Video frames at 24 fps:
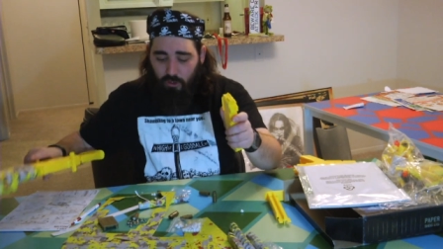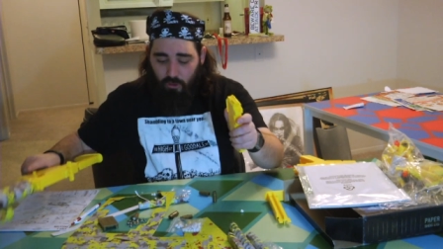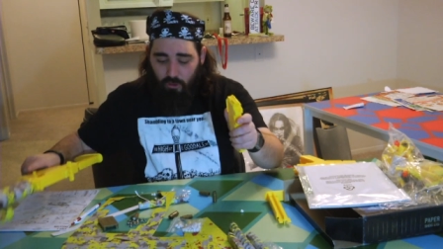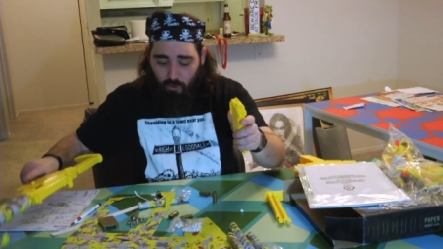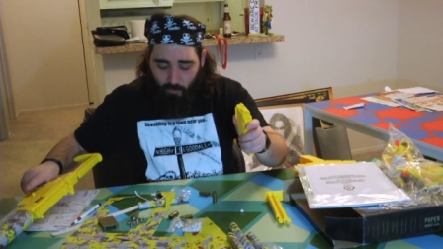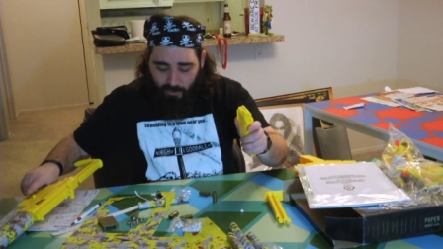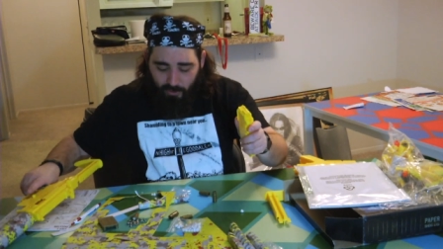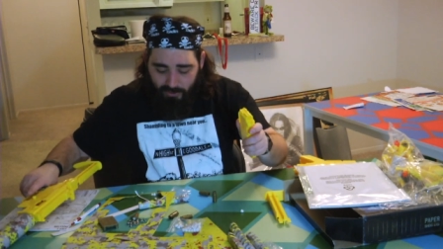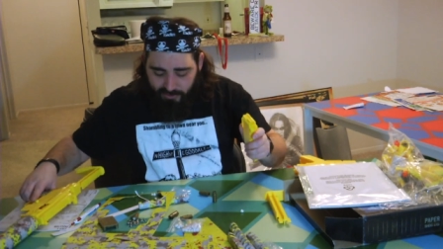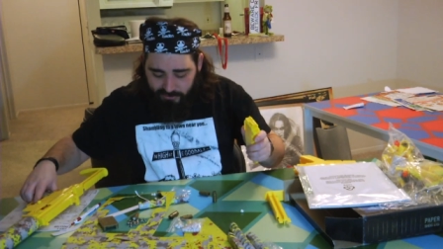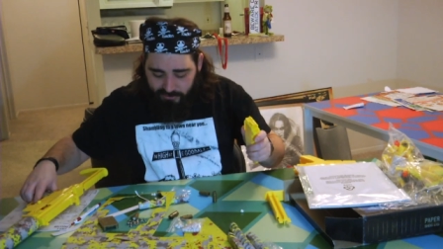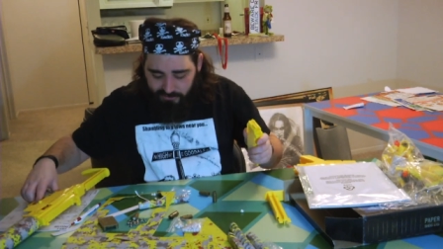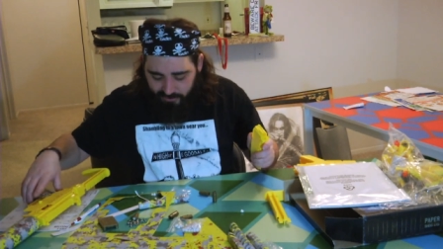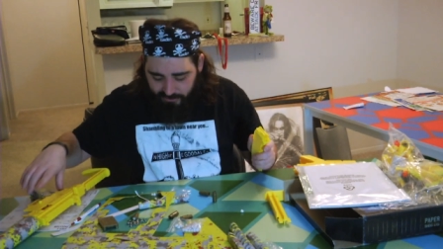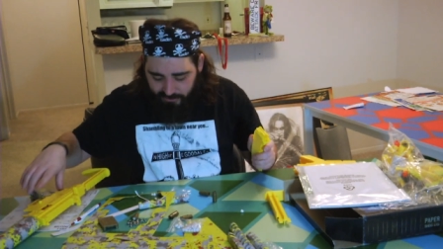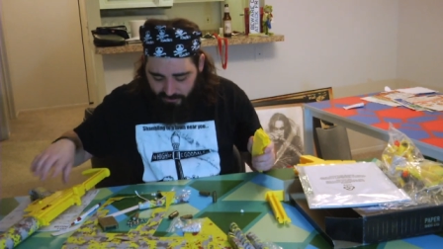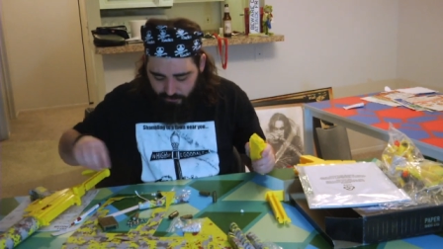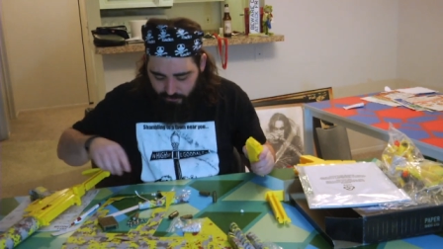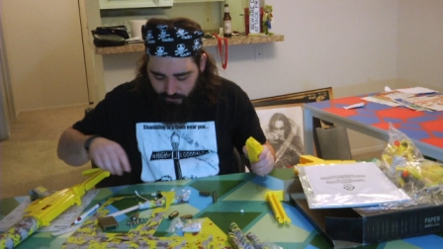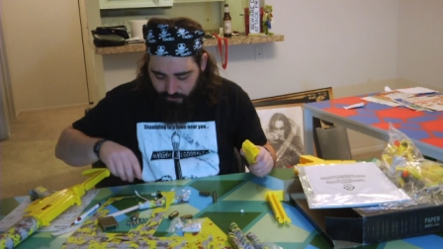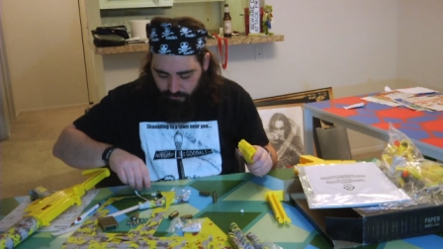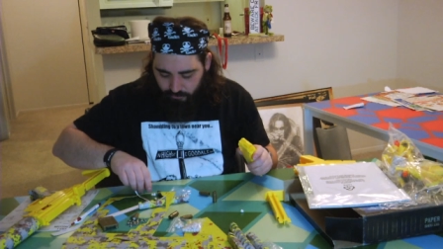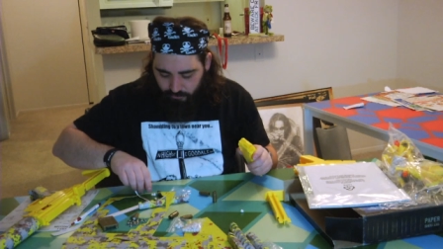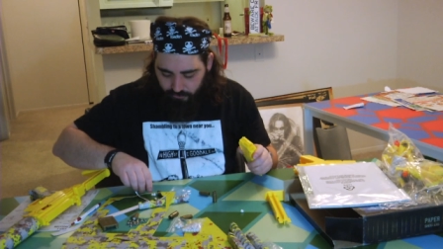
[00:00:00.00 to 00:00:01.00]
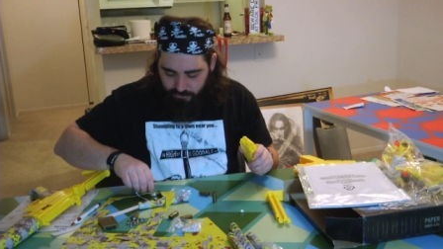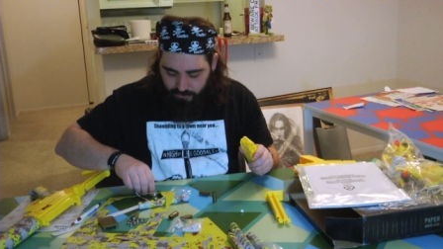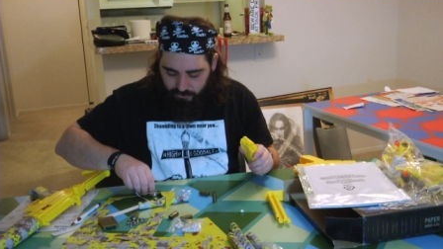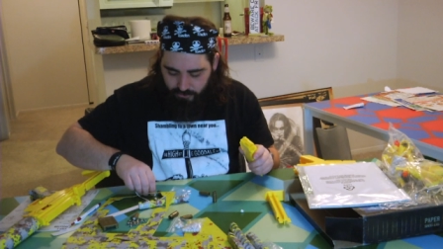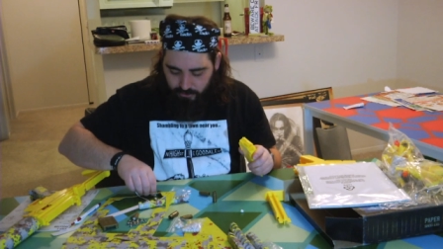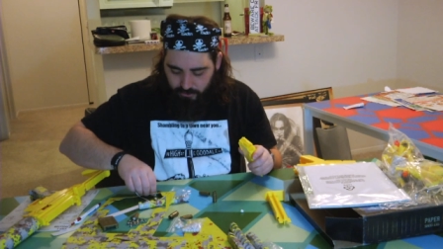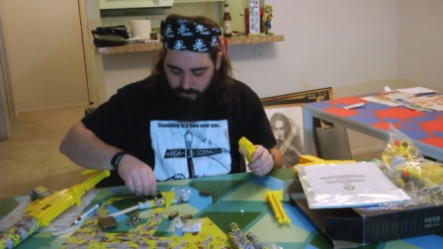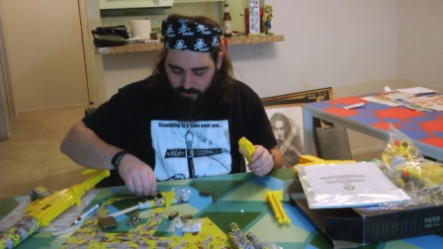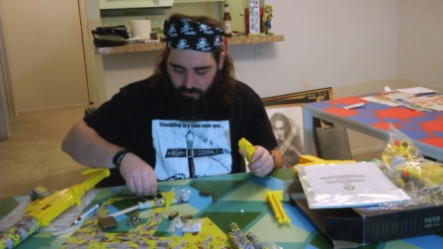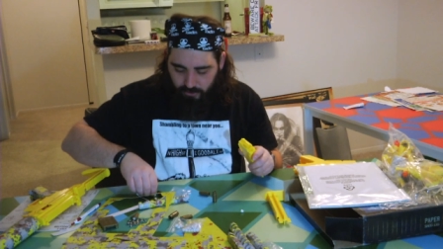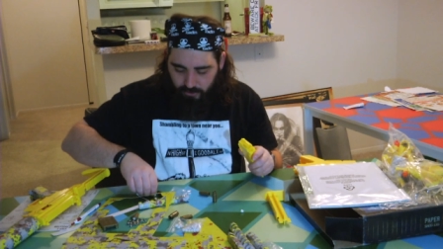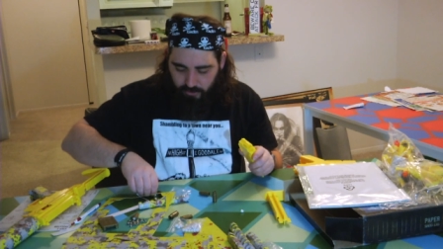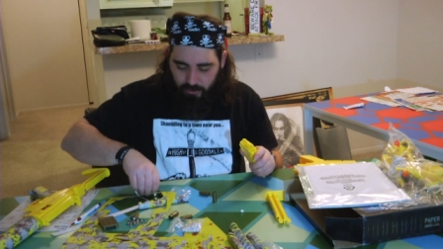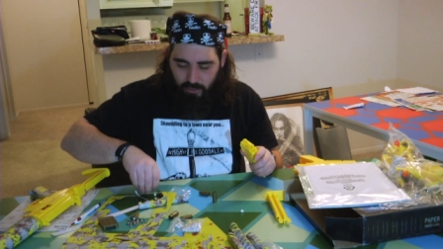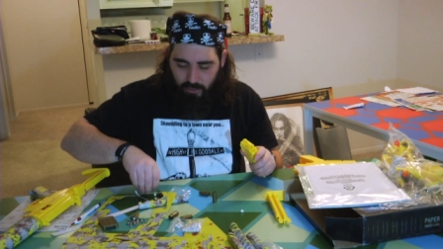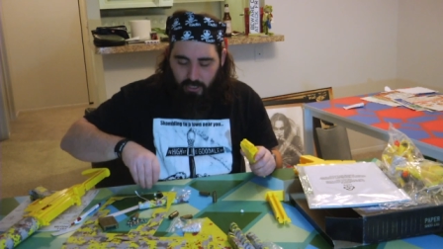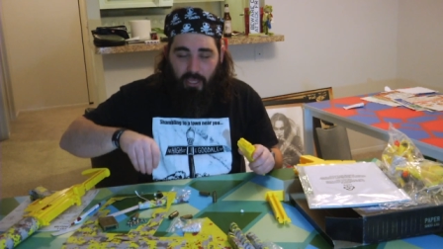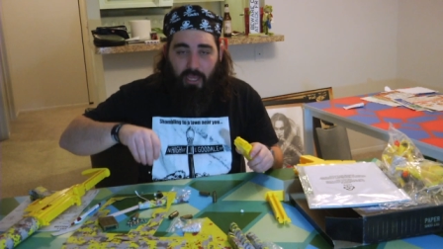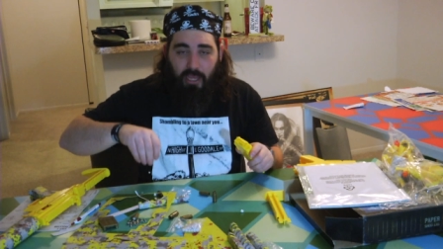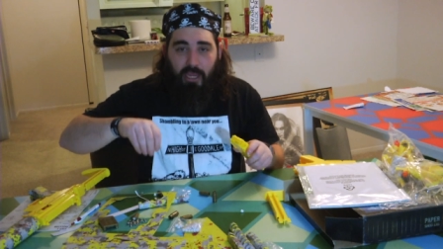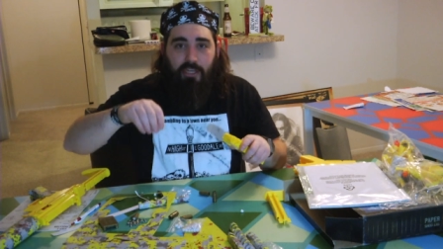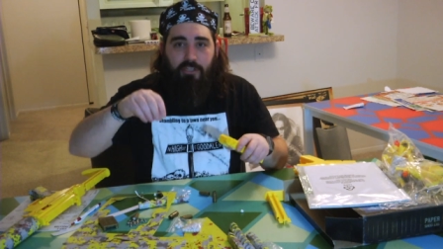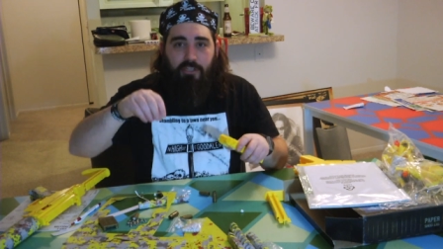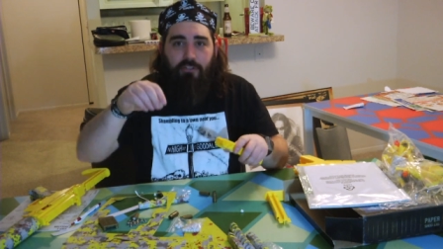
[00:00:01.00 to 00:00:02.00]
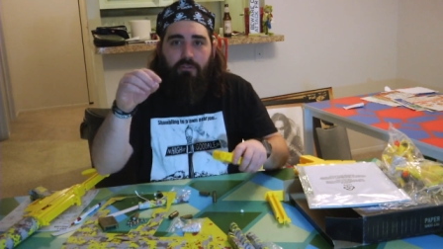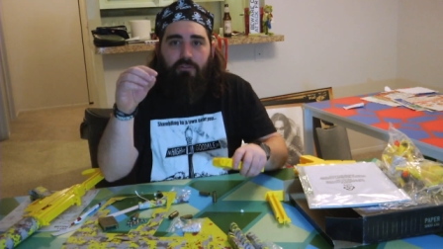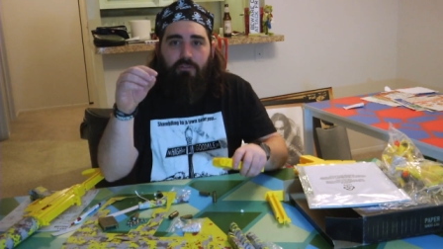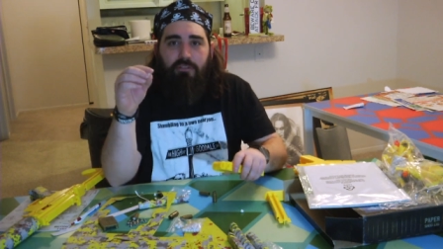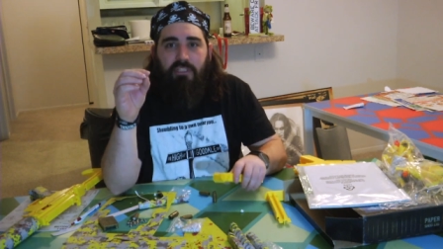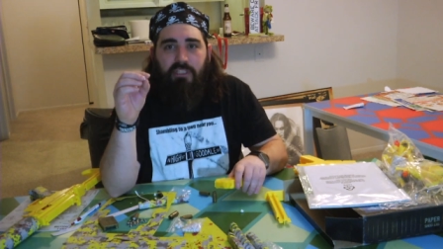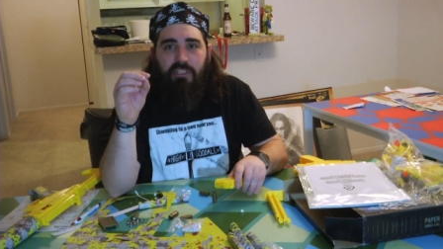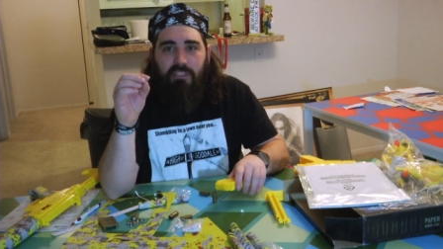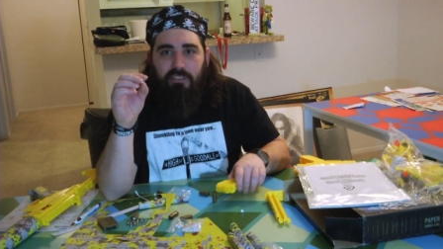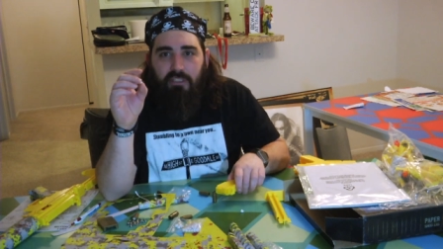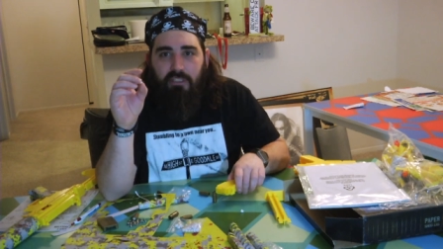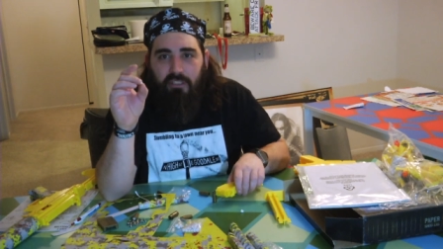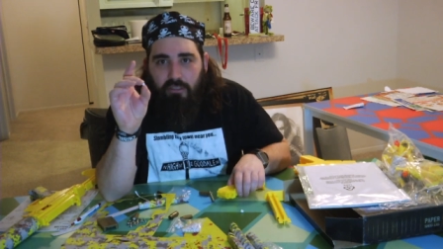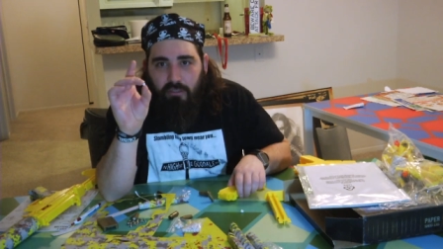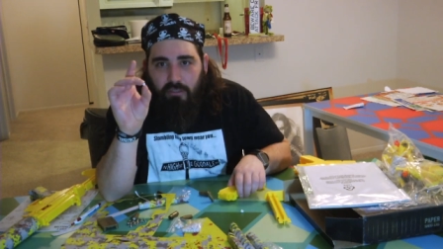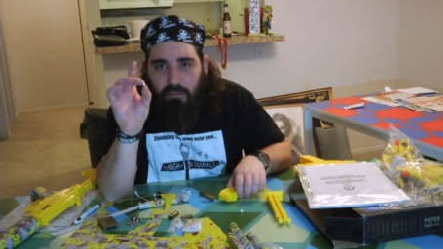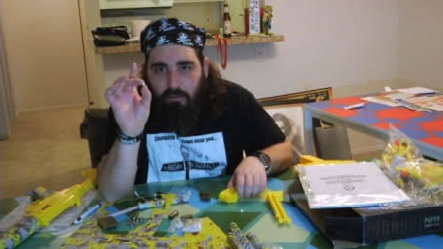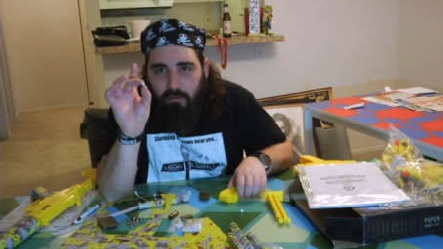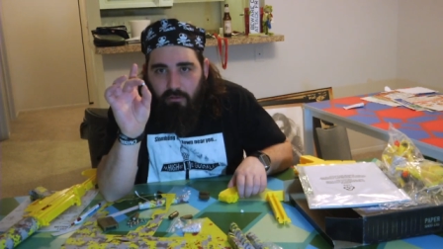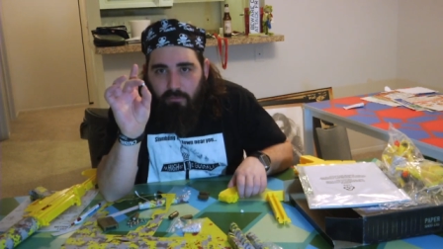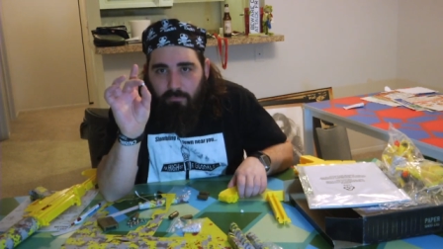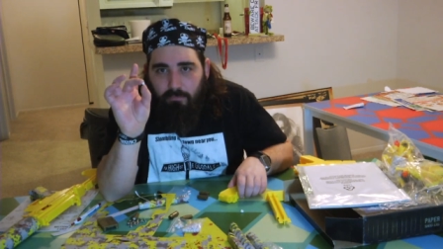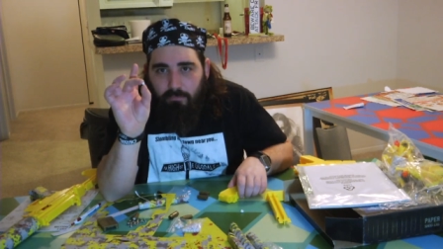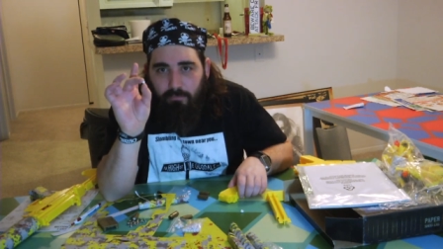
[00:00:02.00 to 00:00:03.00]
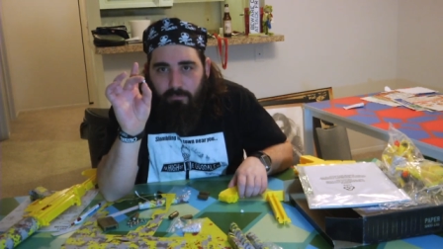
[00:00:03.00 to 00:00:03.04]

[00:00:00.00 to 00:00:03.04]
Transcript: the way this thing shoots, it shoots these little